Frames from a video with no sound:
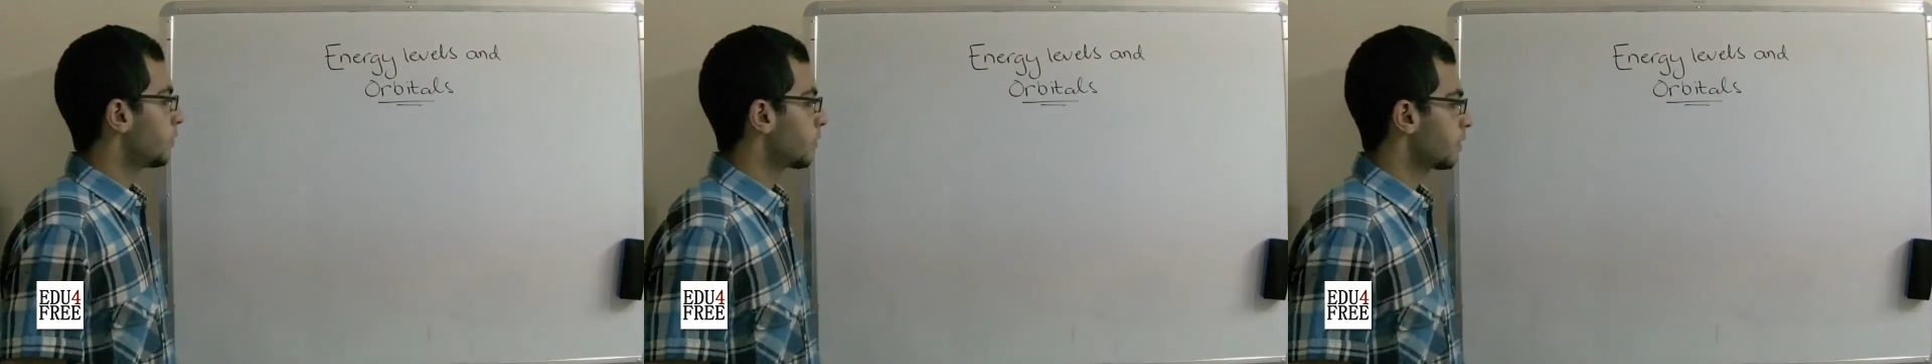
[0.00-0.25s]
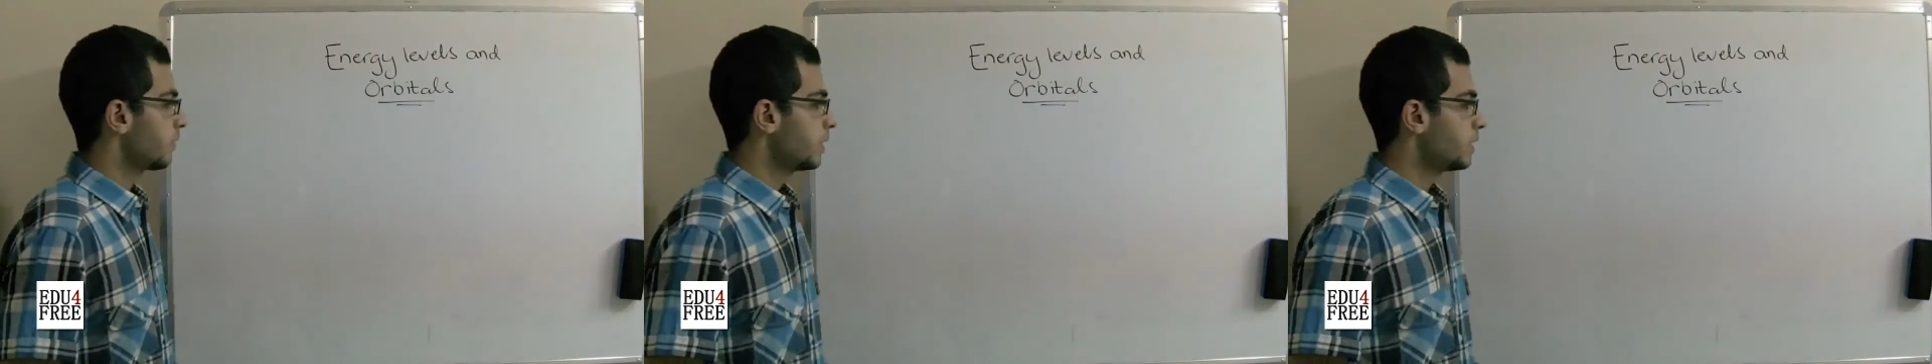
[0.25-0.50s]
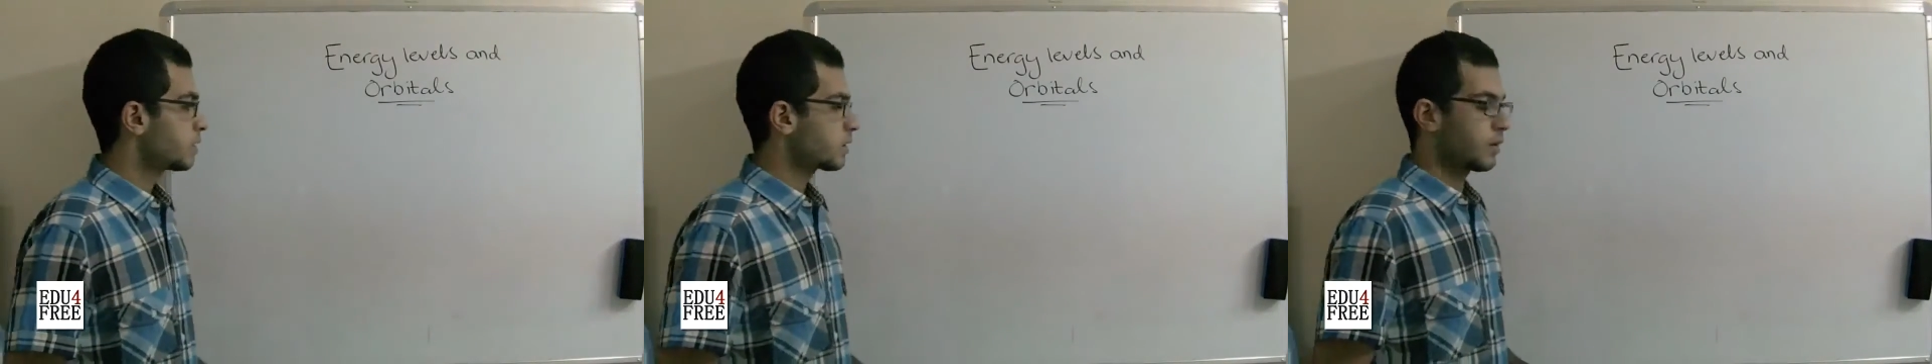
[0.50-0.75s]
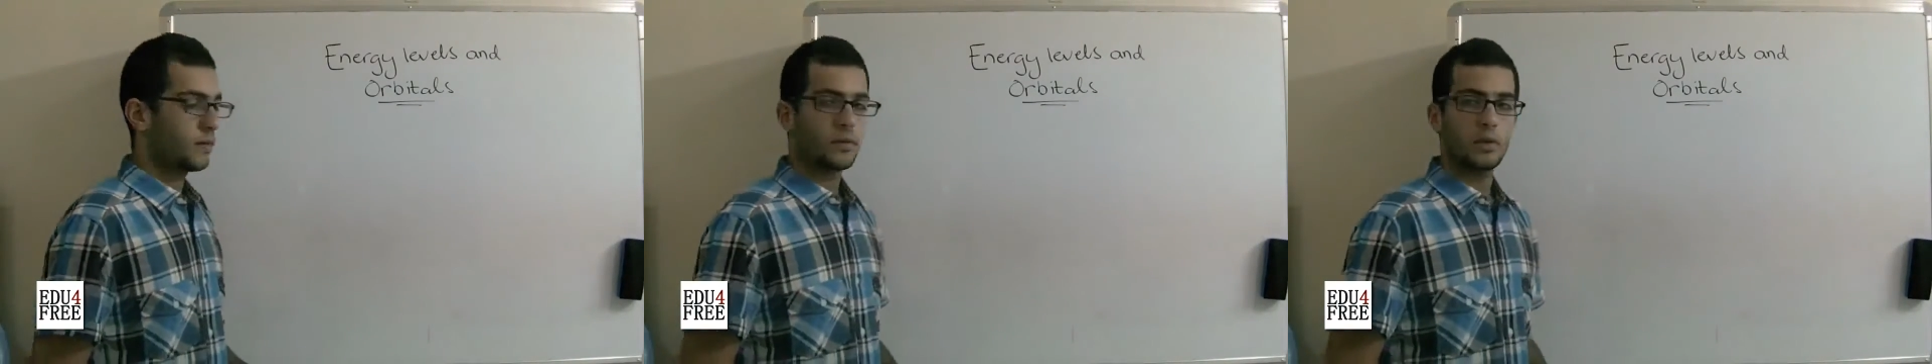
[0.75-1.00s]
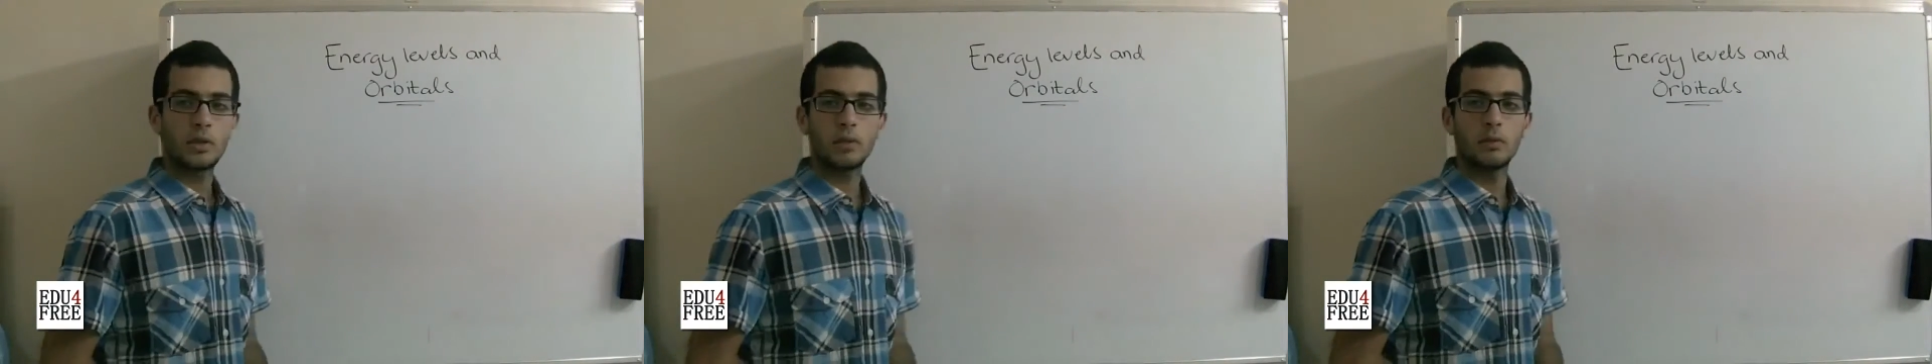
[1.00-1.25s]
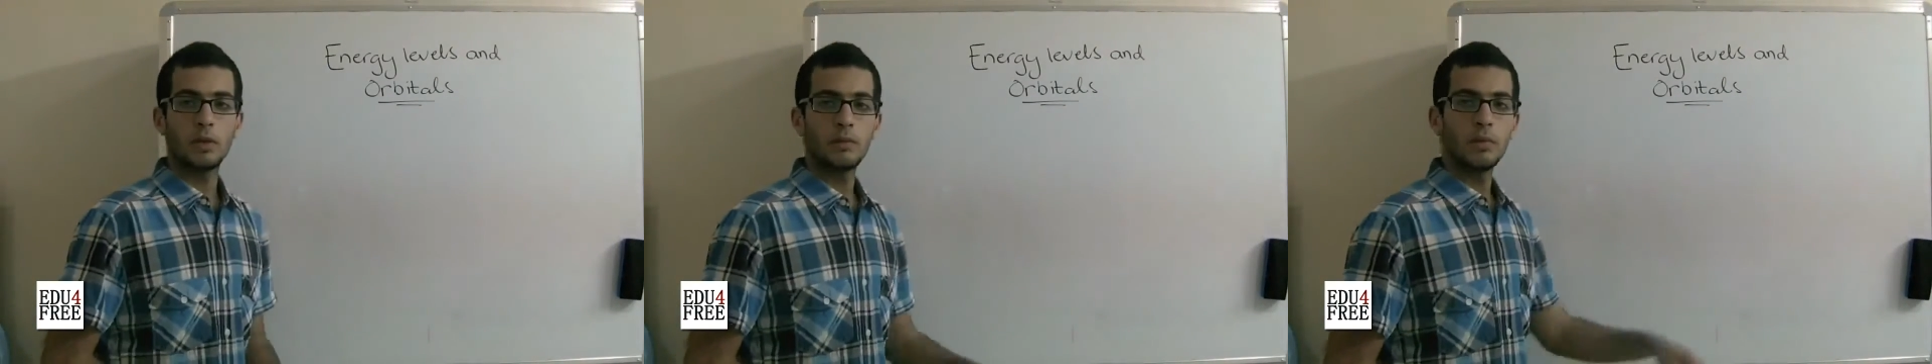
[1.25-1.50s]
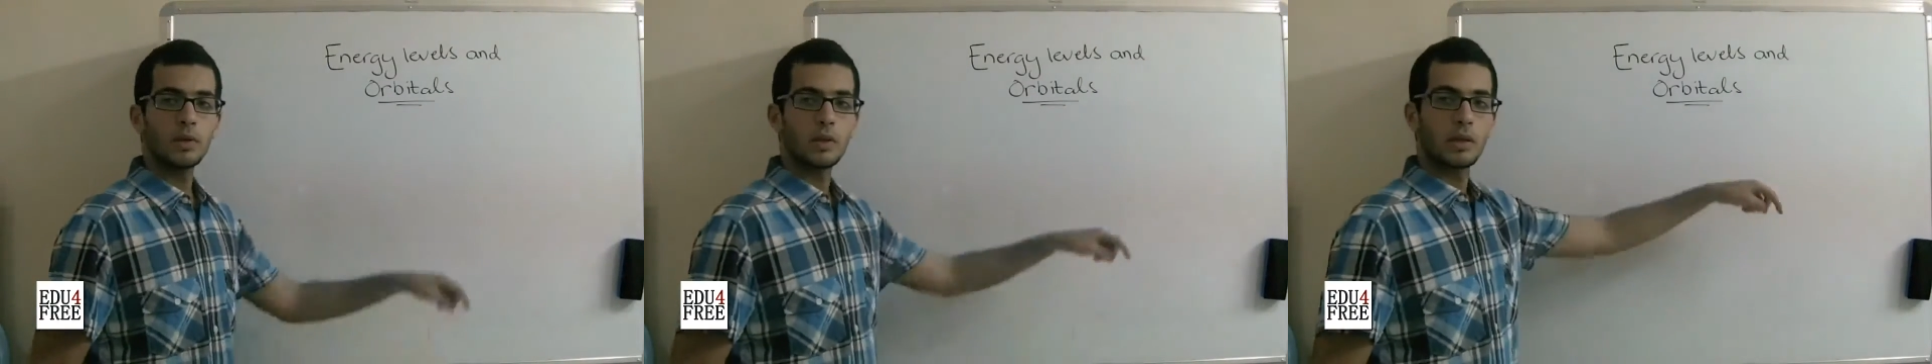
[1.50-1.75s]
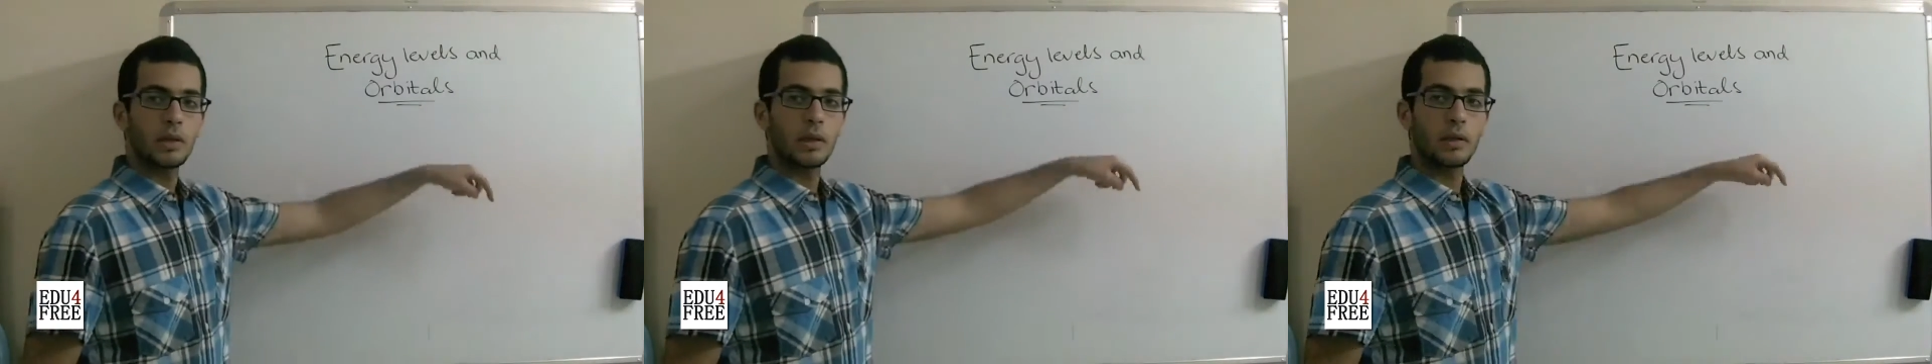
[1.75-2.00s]
for the videos of quantum numbers,
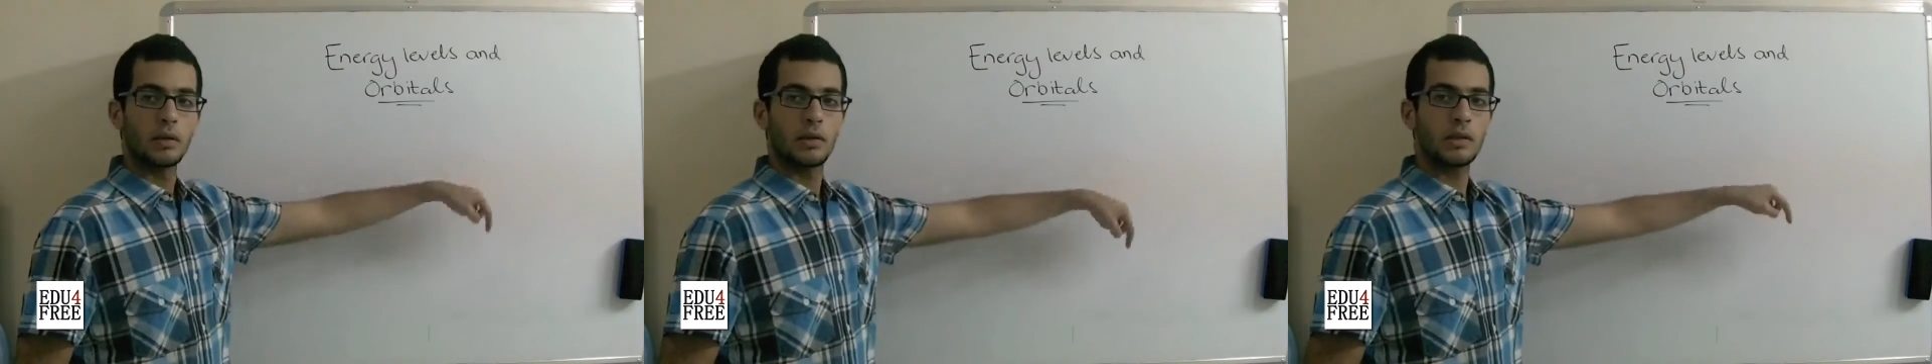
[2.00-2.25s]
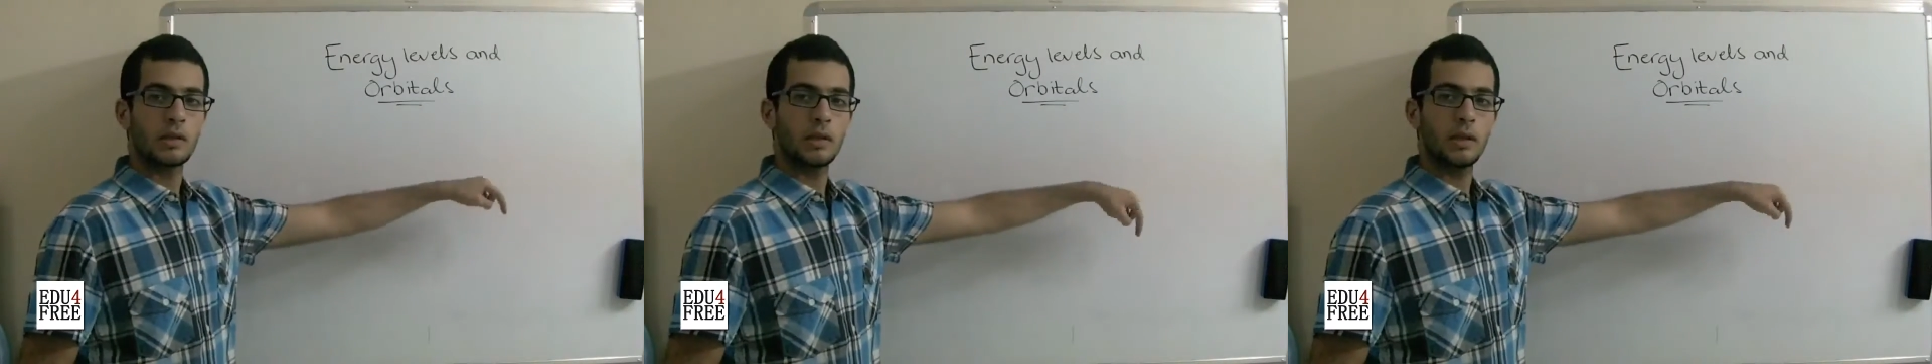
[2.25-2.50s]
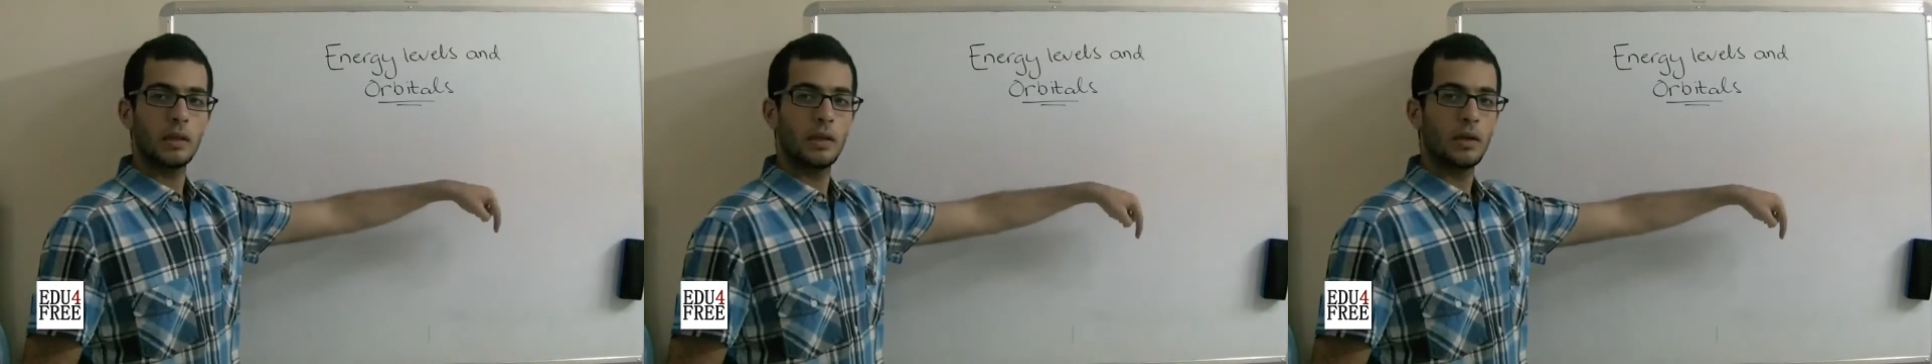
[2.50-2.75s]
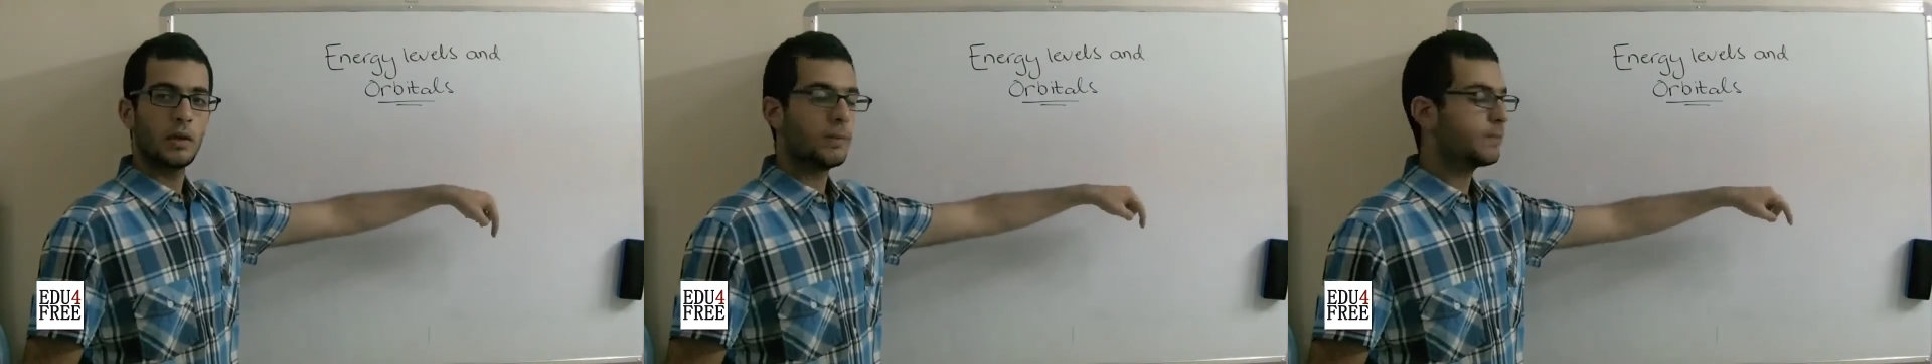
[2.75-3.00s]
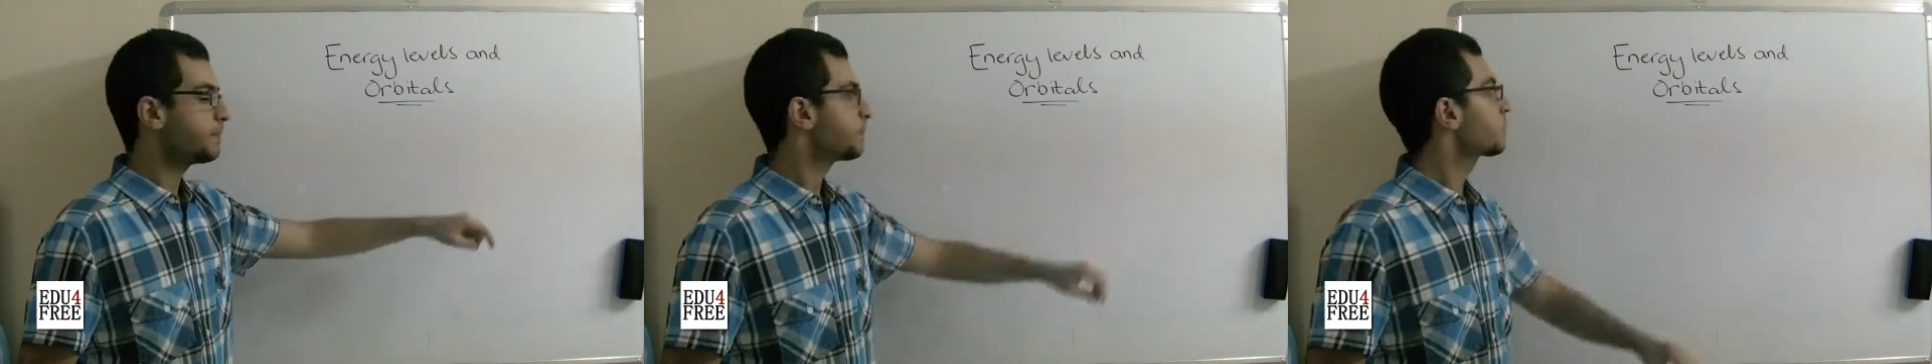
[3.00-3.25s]
click on this link here.